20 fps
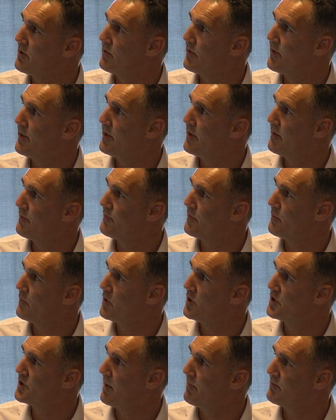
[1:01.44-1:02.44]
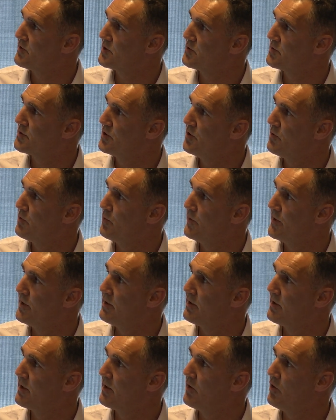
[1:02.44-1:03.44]
criteria for the World Championships was to
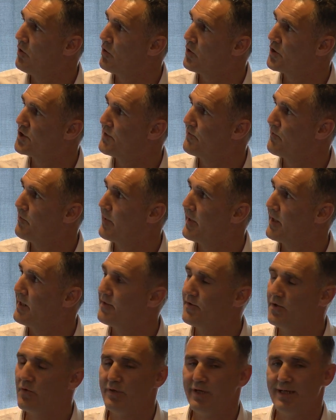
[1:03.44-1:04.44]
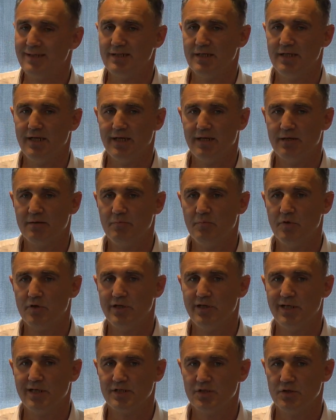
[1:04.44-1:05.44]
win a gold or silver medal at 2 designated
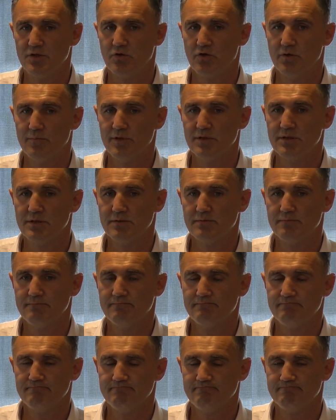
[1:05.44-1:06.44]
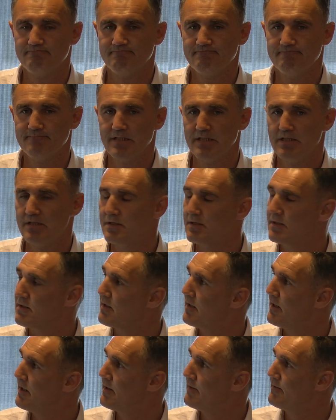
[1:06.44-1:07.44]
multinational tournaments.
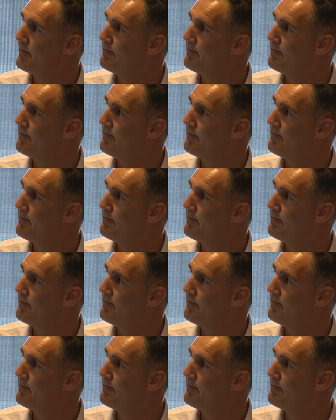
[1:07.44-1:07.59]
Okay.